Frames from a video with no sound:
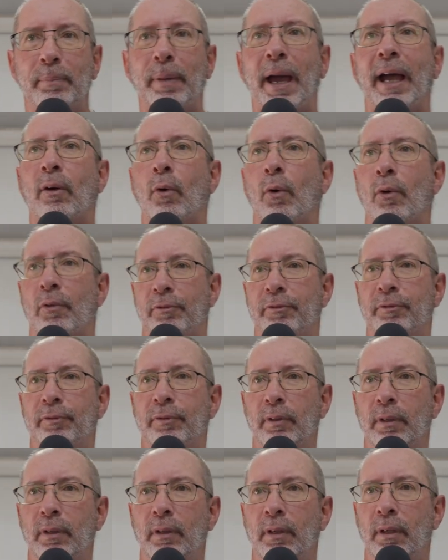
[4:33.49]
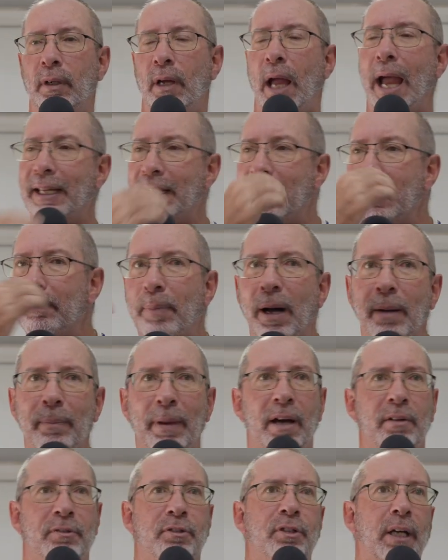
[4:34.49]
back off and keep my
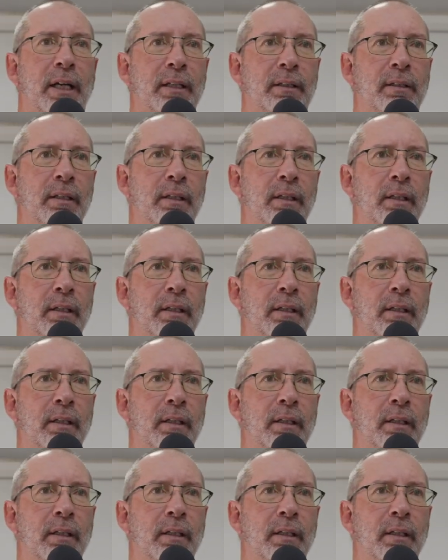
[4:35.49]
mouth shut